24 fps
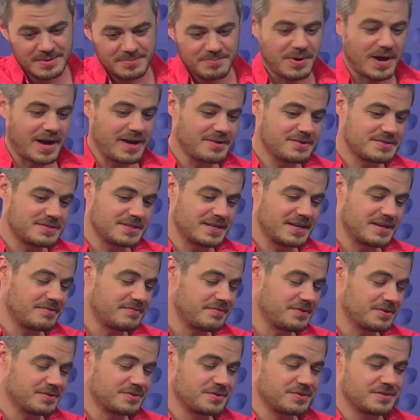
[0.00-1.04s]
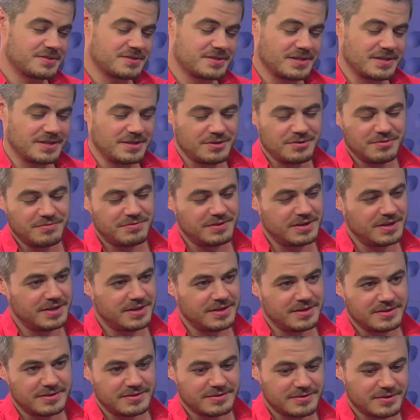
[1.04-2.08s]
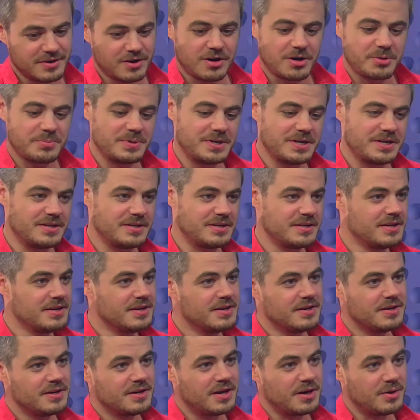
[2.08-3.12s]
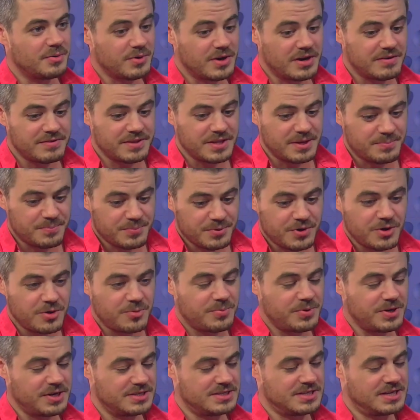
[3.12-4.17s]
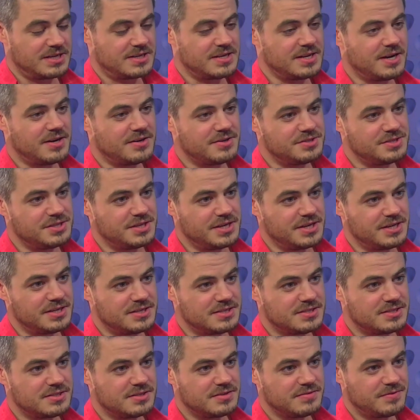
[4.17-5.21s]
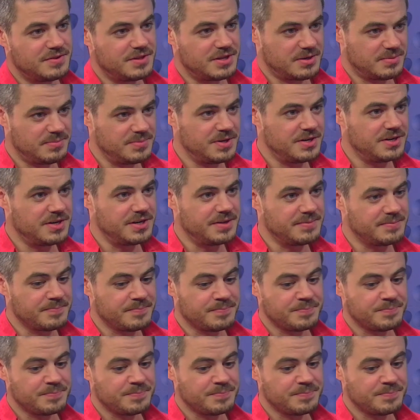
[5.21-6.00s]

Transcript: biosand filters and UV and carbon and uh, whatever the appropriate technology is for the community.